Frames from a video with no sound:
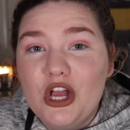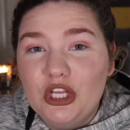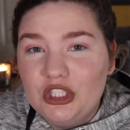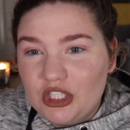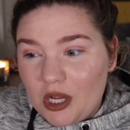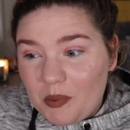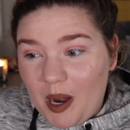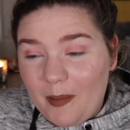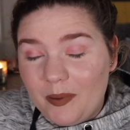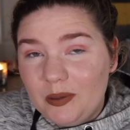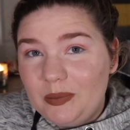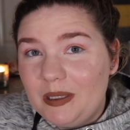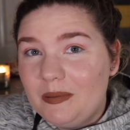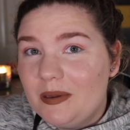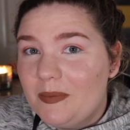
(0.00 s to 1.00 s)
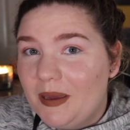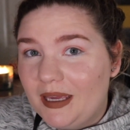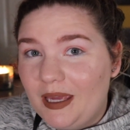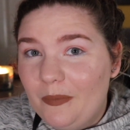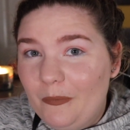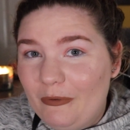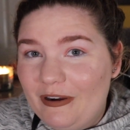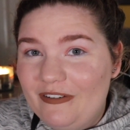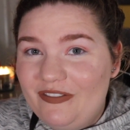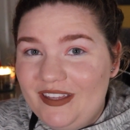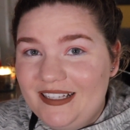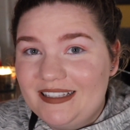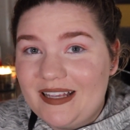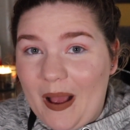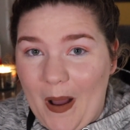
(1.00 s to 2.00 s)
So I'll probably be picking more of
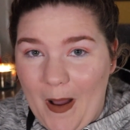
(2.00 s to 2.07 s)
these